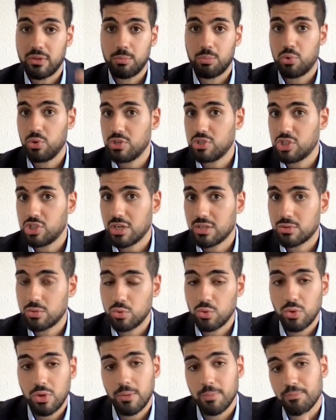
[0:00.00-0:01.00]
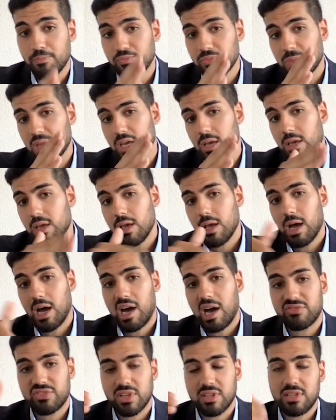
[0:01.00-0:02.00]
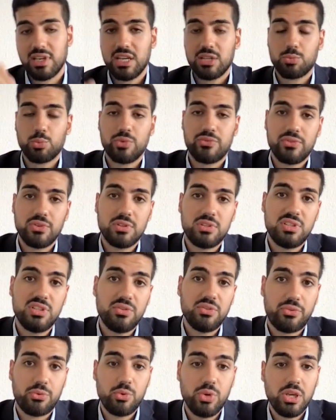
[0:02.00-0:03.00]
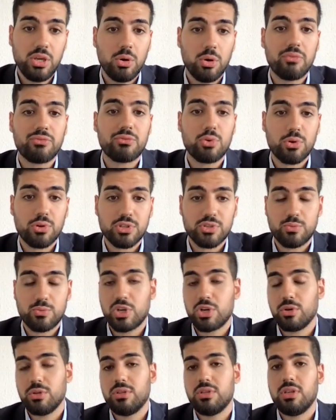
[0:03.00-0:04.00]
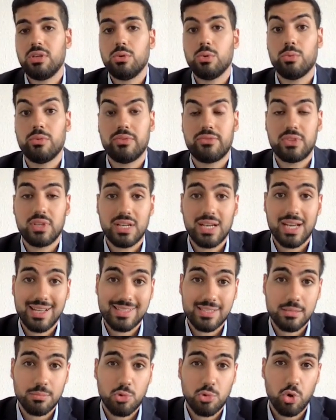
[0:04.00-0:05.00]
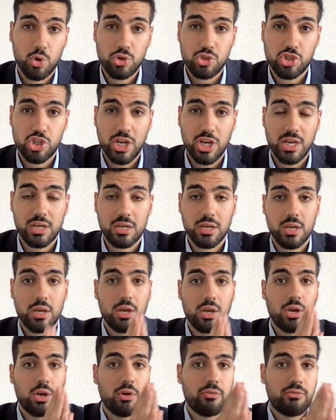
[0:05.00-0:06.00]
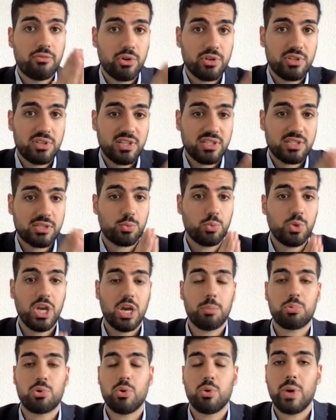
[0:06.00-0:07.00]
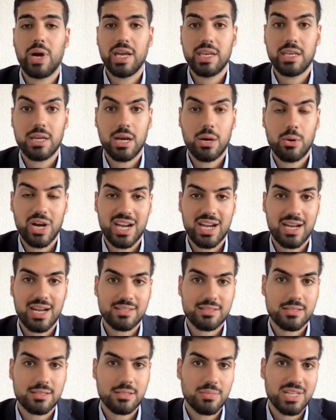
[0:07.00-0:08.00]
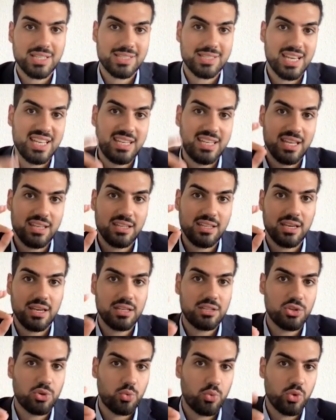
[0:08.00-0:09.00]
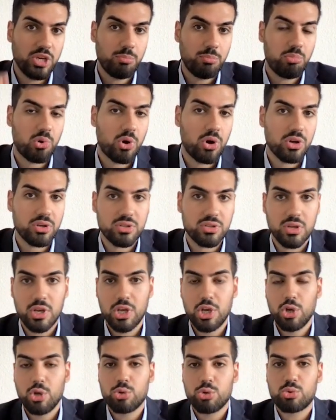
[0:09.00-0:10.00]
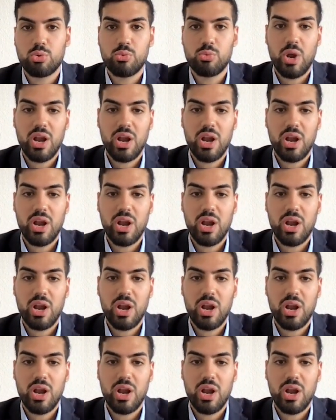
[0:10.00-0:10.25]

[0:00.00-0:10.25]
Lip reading: the pre-check tool. After that, within T3, of course, we continue with the custom code check. For this, we are providing our customers a dedicated report to